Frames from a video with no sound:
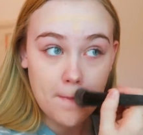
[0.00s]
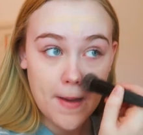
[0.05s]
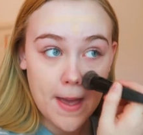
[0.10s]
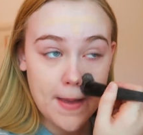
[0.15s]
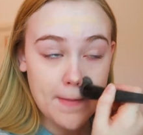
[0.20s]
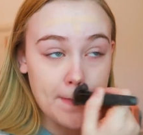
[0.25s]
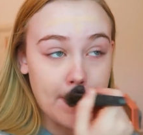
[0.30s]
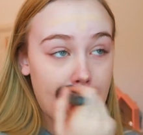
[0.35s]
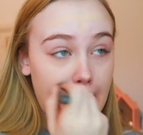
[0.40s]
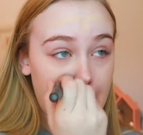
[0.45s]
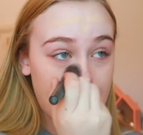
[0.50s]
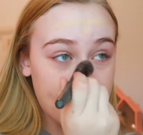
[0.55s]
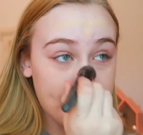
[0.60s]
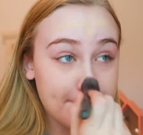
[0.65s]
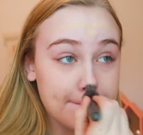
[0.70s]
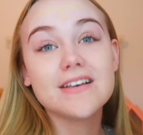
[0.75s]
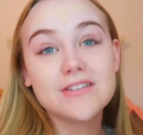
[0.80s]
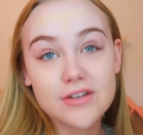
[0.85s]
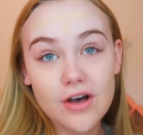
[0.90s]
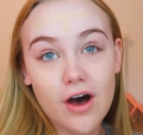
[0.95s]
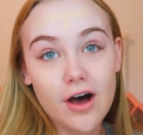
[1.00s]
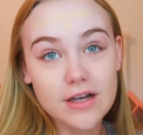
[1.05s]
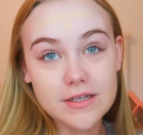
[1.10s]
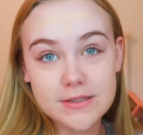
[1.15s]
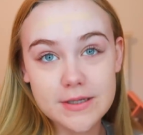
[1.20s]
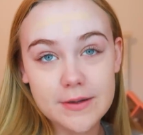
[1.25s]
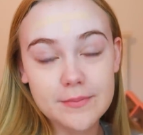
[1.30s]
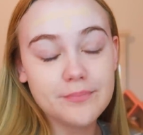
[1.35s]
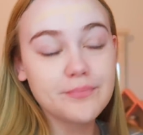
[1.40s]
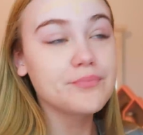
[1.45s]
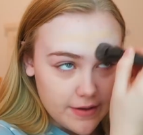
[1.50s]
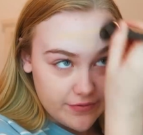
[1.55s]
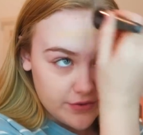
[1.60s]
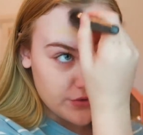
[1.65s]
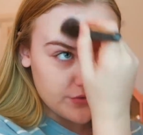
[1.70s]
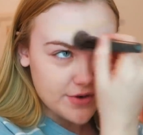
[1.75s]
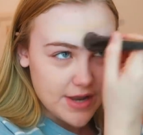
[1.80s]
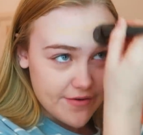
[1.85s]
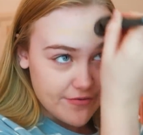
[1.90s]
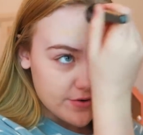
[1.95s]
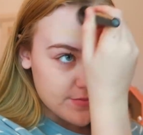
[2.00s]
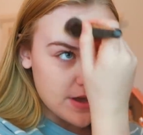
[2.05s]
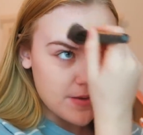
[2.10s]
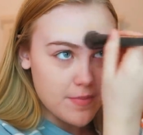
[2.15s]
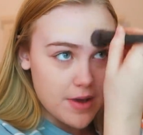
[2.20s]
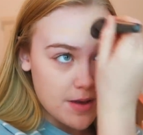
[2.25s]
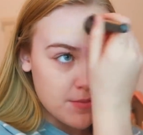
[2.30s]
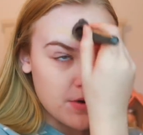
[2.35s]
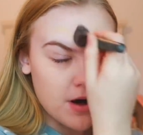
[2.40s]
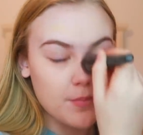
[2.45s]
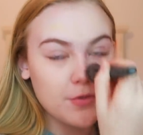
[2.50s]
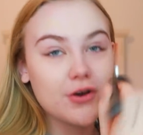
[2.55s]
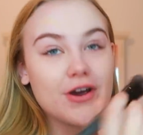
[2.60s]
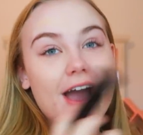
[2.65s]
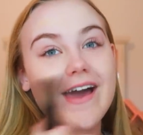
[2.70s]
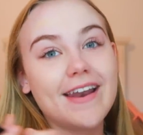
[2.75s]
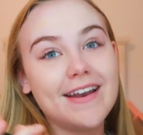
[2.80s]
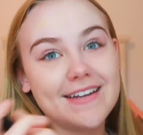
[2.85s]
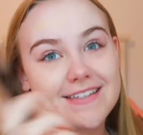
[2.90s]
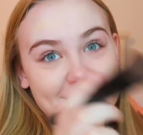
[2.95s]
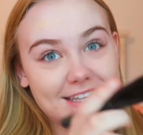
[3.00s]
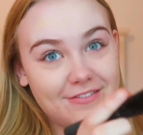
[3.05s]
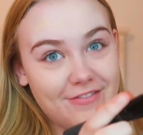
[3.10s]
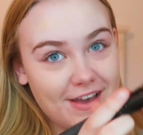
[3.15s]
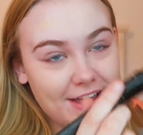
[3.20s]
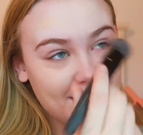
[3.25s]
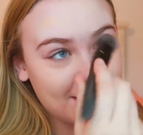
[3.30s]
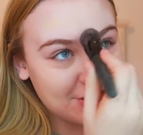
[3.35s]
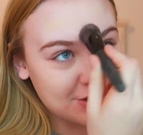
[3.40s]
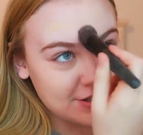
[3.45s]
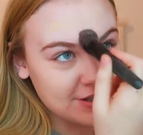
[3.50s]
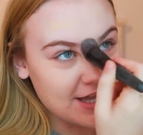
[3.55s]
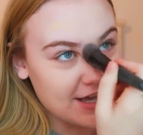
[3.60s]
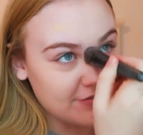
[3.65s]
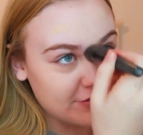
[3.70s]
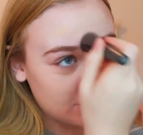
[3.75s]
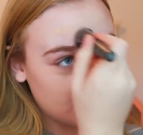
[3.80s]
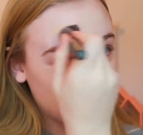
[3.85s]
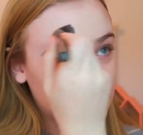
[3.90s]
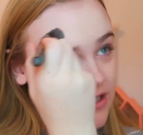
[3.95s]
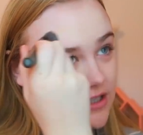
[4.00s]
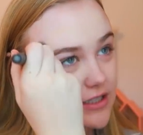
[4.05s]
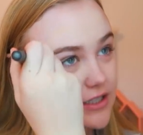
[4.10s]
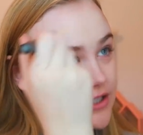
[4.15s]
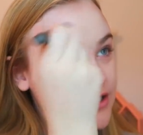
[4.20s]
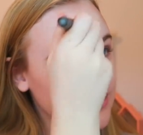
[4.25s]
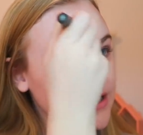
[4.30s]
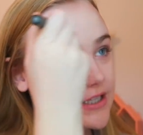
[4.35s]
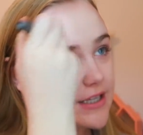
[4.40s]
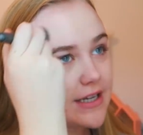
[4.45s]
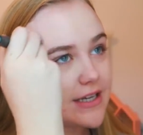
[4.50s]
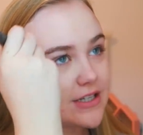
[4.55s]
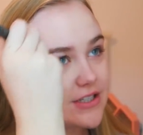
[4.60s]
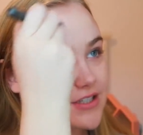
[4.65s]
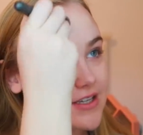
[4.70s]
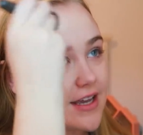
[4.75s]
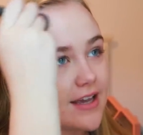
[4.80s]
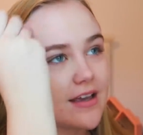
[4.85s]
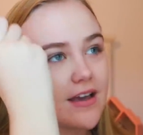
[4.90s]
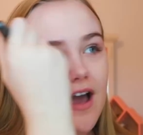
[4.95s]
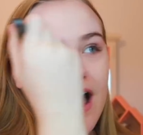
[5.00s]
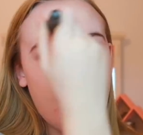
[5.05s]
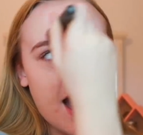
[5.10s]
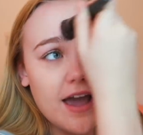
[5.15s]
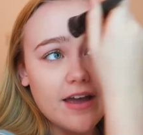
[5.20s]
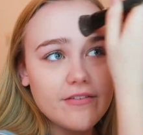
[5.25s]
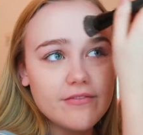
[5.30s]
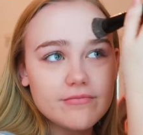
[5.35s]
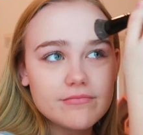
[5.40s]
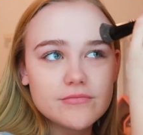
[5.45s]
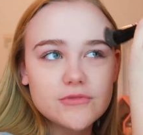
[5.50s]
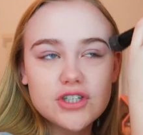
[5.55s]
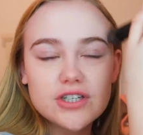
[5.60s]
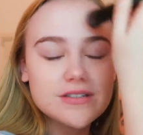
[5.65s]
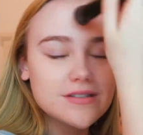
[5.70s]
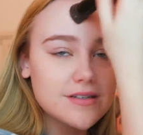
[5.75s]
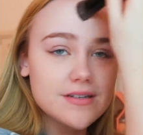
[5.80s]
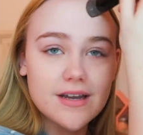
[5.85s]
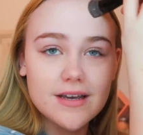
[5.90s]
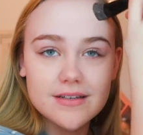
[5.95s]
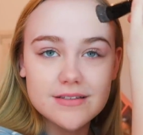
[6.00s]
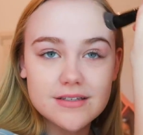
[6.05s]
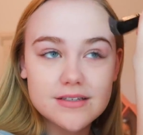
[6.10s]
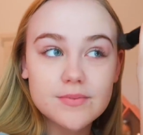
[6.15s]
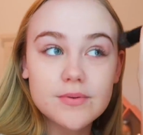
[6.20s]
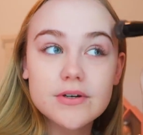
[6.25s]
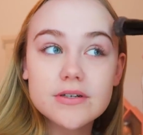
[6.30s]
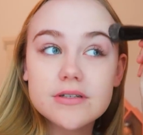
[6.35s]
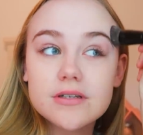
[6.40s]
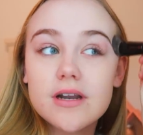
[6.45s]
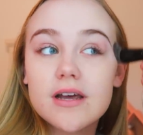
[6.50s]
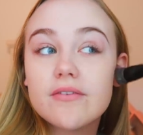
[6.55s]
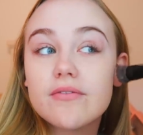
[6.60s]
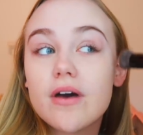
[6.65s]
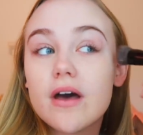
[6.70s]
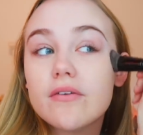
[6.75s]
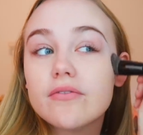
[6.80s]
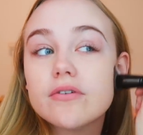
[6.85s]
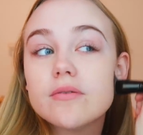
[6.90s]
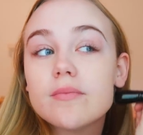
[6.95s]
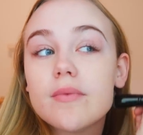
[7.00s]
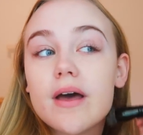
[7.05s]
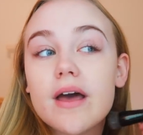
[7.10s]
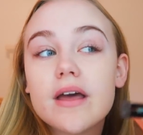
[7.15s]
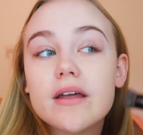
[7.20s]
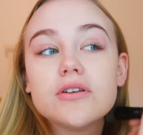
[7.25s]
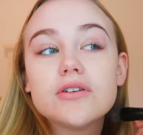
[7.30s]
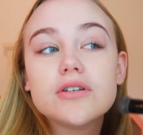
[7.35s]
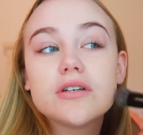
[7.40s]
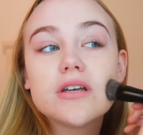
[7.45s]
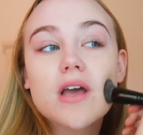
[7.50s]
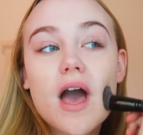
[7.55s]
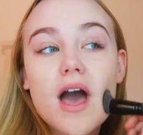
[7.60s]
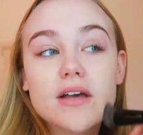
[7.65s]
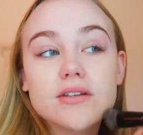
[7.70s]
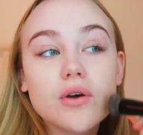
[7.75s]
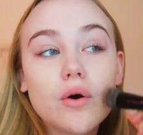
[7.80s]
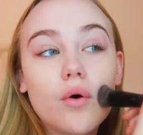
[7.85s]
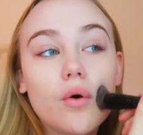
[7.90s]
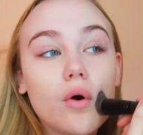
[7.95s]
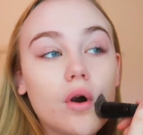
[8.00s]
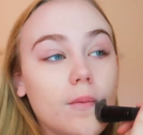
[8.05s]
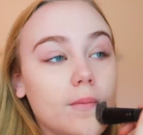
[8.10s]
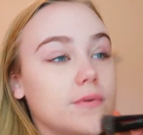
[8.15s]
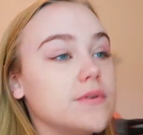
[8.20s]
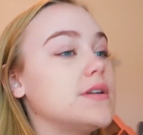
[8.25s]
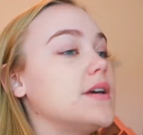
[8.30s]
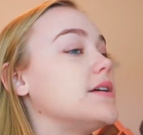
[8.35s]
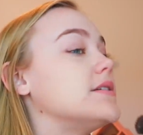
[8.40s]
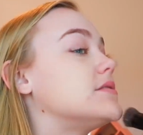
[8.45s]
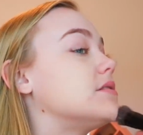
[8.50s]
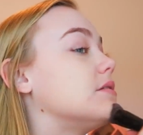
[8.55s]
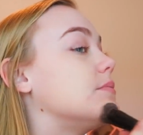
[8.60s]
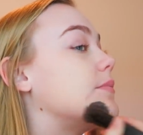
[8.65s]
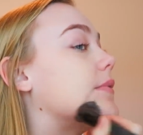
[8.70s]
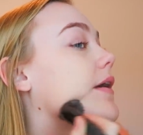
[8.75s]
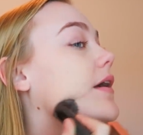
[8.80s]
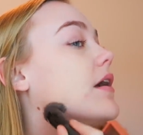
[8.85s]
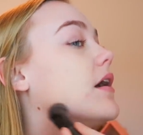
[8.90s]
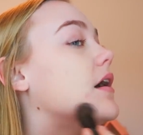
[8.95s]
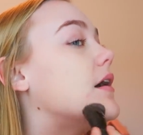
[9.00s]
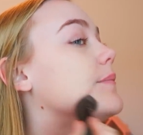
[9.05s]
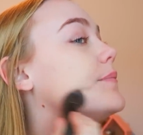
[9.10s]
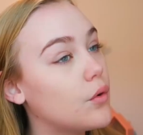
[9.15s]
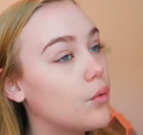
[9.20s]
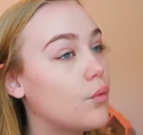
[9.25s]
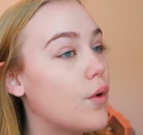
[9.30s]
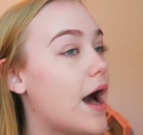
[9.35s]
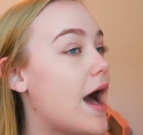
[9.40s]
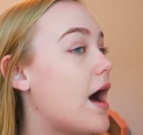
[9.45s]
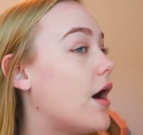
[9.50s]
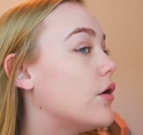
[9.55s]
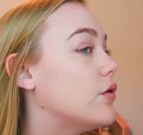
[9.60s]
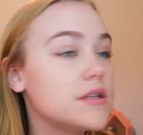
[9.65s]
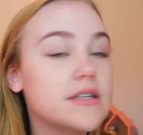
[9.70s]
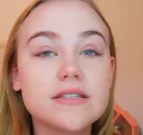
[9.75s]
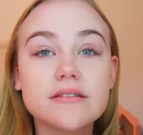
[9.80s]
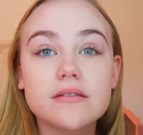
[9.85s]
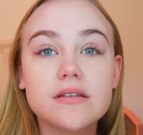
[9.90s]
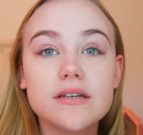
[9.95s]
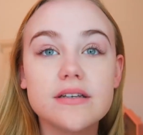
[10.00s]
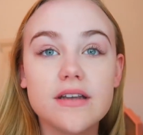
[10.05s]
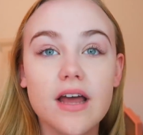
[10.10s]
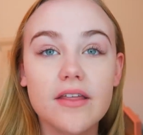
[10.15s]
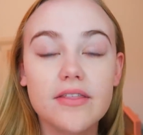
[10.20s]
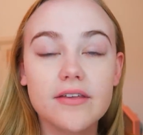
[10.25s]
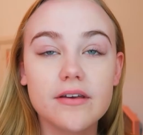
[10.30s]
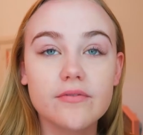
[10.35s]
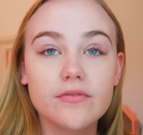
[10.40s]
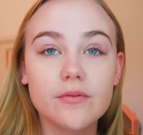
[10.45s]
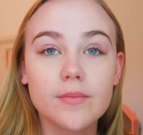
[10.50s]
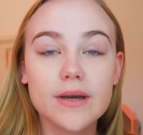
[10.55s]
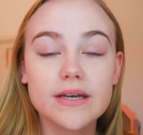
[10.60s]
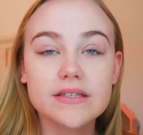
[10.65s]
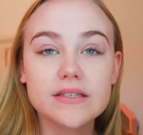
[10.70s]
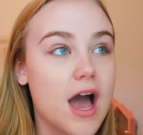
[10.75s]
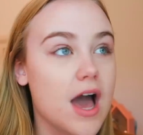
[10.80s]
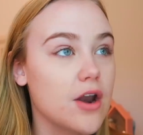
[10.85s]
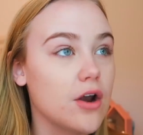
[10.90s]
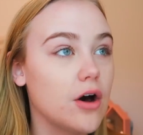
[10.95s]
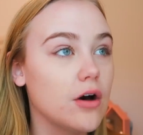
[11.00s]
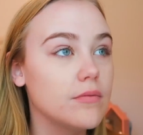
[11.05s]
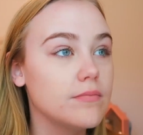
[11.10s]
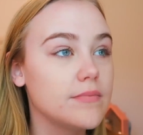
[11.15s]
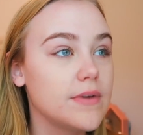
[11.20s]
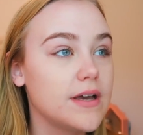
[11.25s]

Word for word: My mom is awesome. If you've never met my mom, you're at a disadvantage in life. She literally is like, I, she's the nicest person I've ever met. She has horrible taste in makeup. Wow, this did nothing for my skin at all.